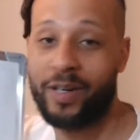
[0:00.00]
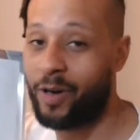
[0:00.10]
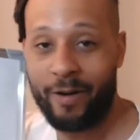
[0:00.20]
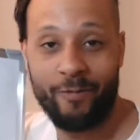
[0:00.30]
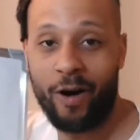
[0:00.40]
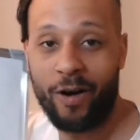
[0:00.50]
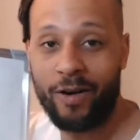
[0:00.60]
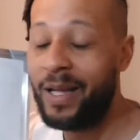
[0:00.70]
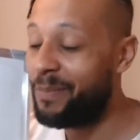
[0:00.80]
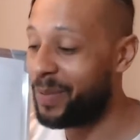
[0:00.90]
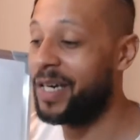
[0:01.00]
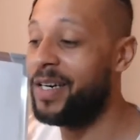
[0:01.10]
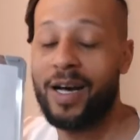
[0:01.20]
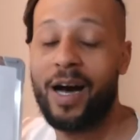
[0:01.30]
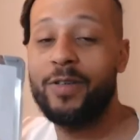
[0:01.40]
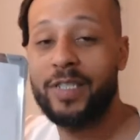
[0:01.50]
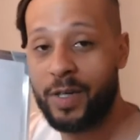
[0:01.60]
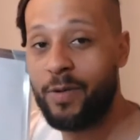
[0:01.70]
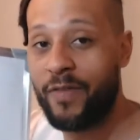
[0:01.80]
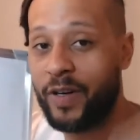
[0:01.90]
and got it wrong because I was
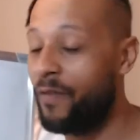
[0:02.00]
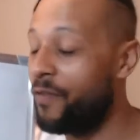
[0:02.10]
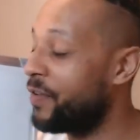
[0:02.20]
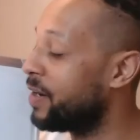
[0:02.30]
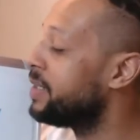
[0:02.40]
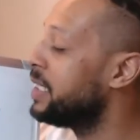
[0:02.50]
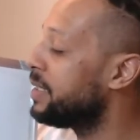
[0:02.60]
too overconfident.